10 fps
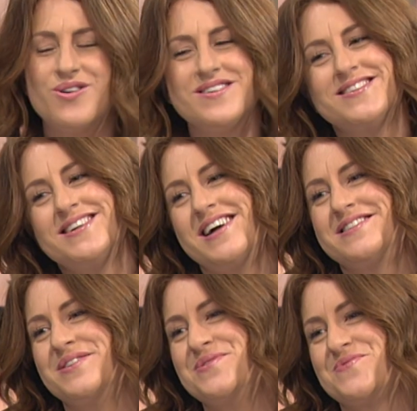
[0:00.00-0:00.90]
Honestly,
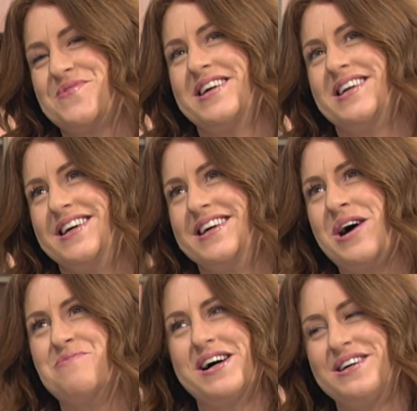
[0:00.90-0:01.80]
it doesn't really
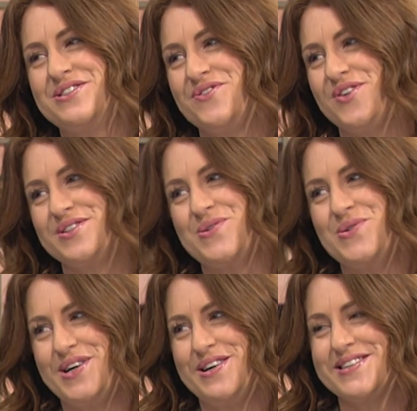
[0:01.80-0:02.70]
come down to
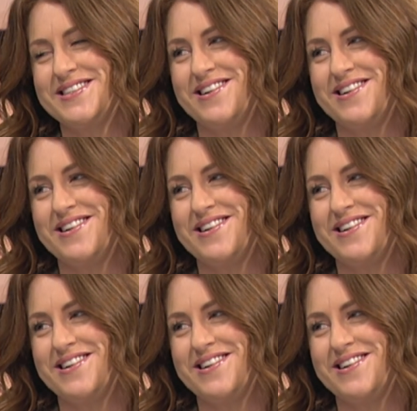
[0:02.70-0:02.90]
physical looks,